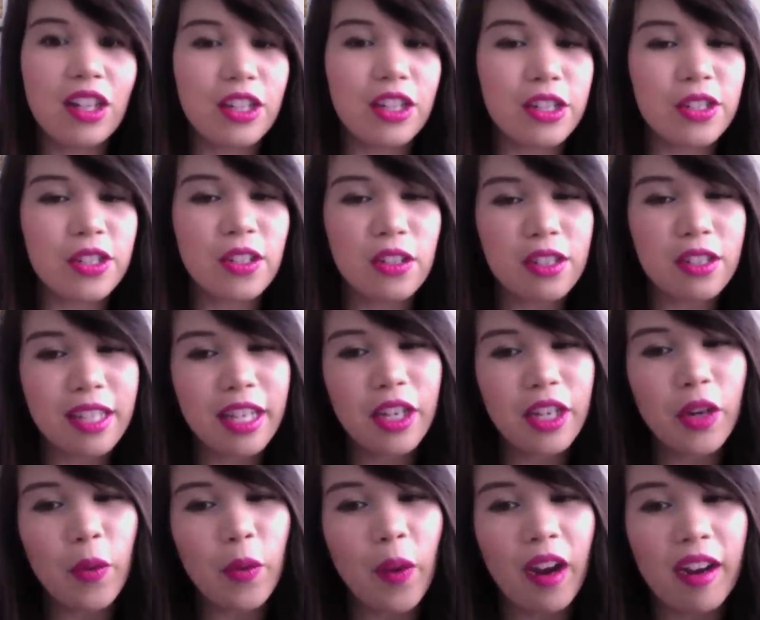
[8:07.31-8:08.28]
So it looks like you're
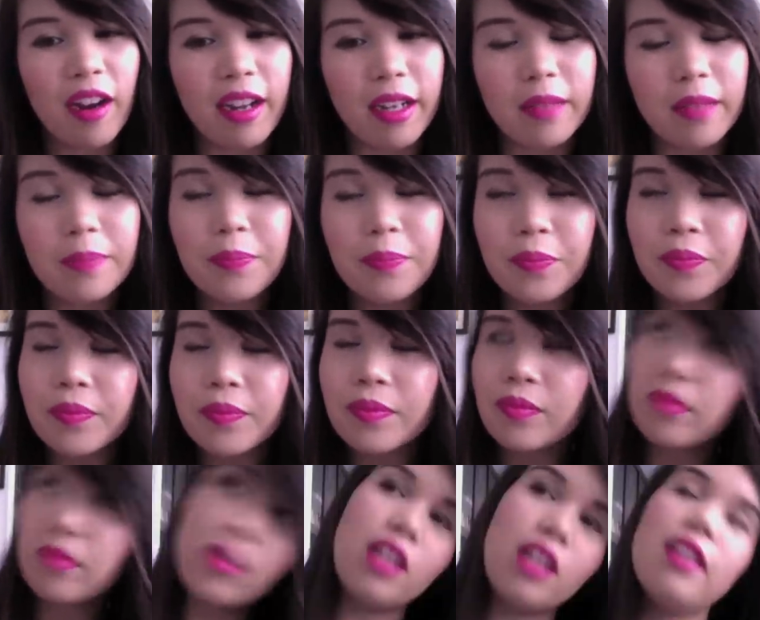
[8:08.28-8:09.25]
wearing
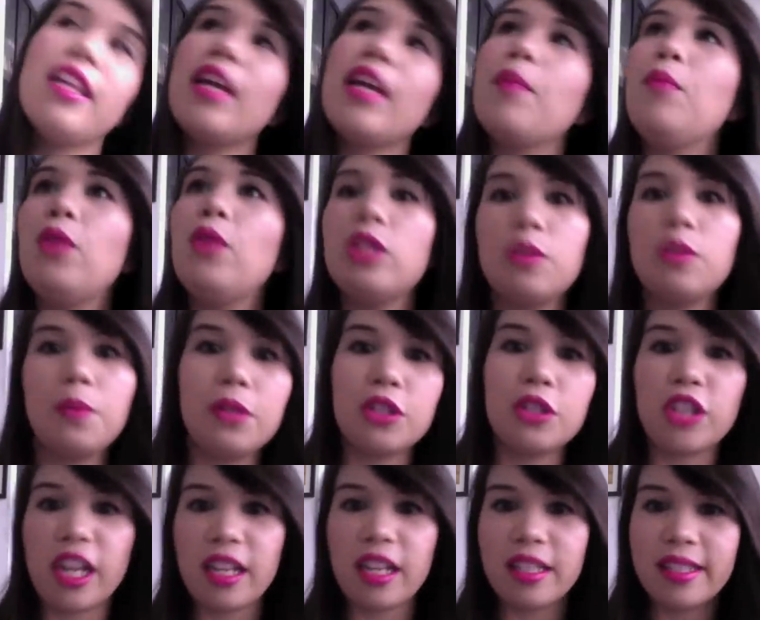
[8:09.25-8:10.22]
like multiple
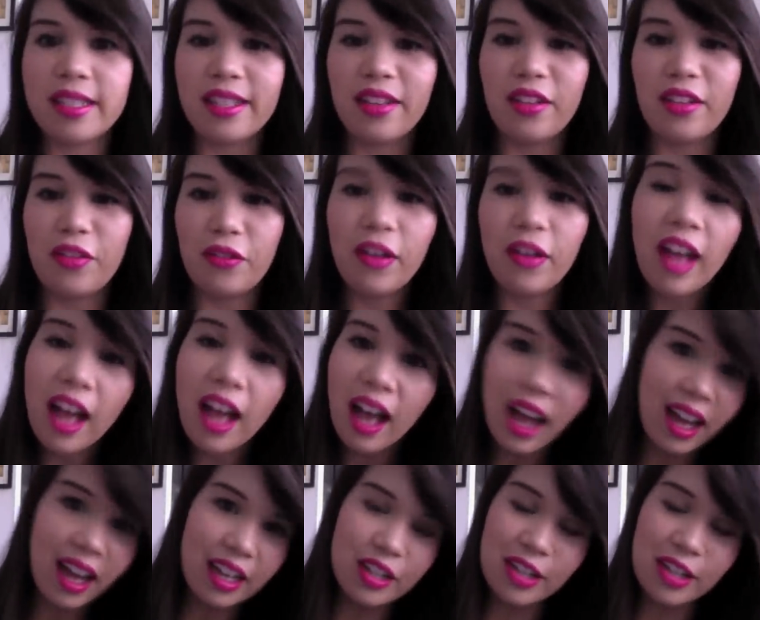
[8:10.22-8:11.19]
shades of
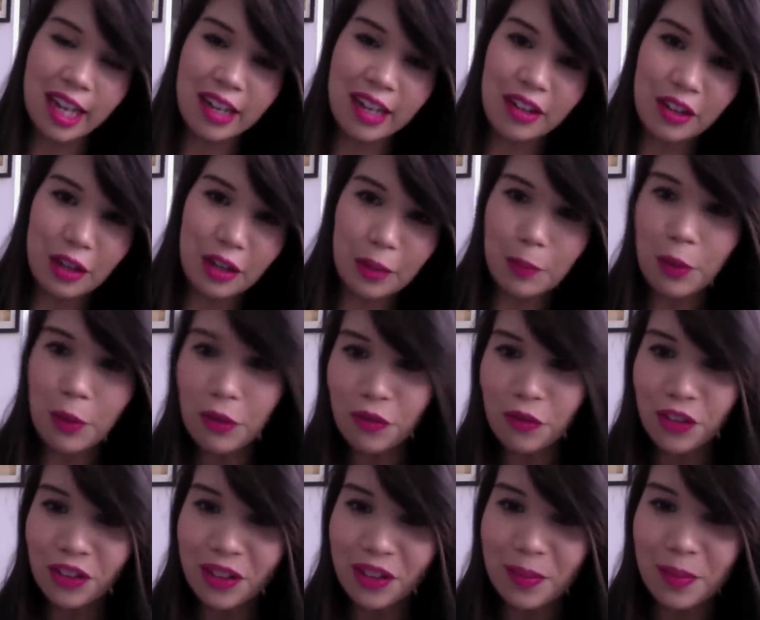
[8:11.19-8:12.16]
eyeshadow that are
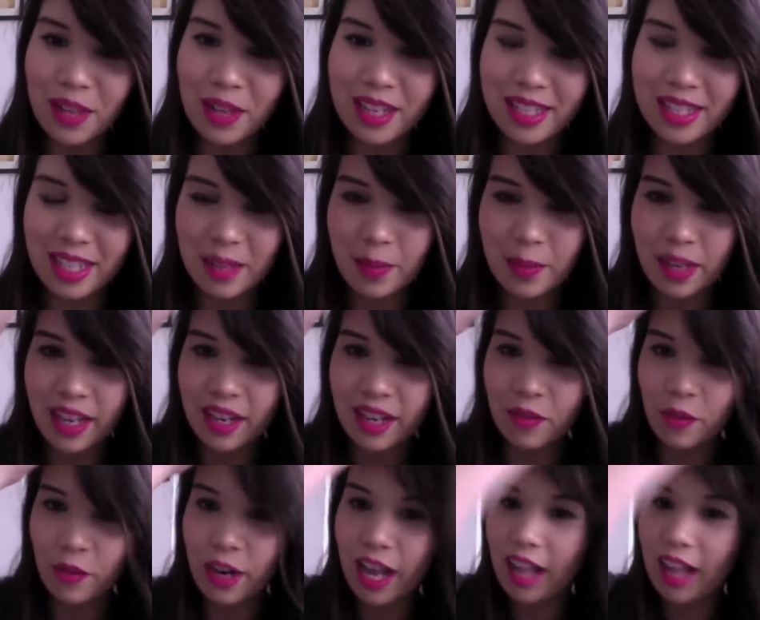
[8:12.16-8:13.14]
perfectly blended, but in reality